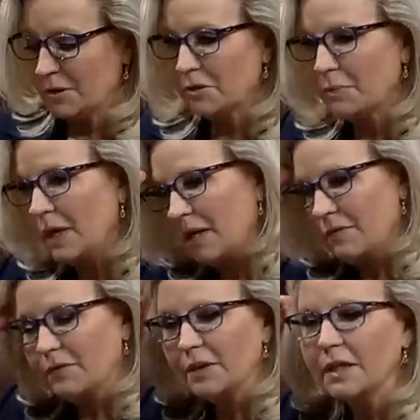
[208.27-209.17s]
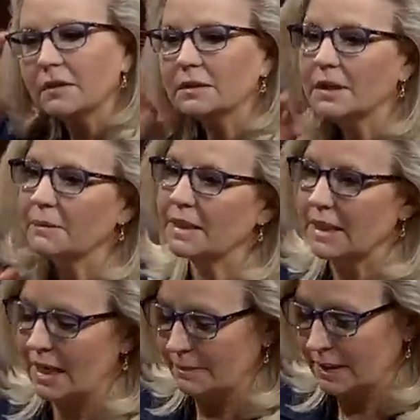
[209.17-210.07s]
the rest of her career.
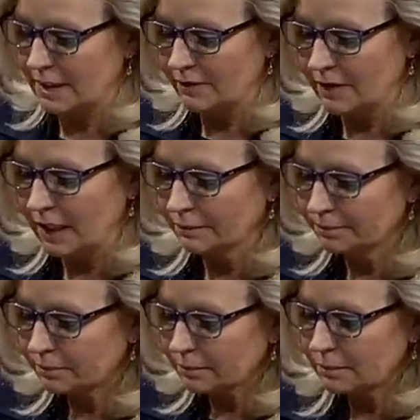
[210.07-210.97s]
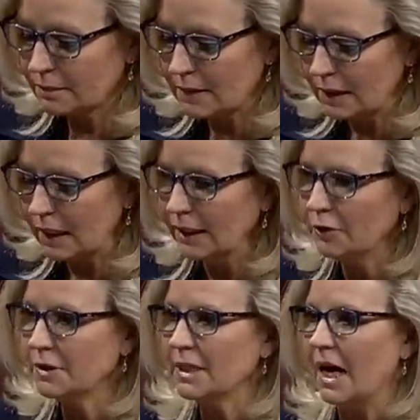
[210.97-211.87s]
There are some who really do want her
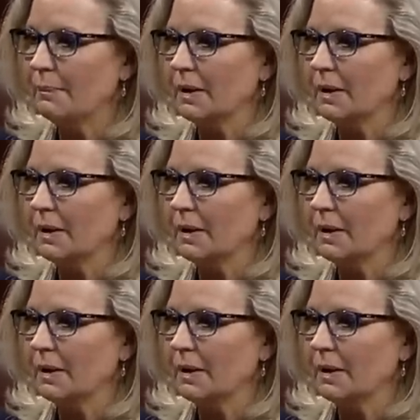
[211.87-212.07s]
to run for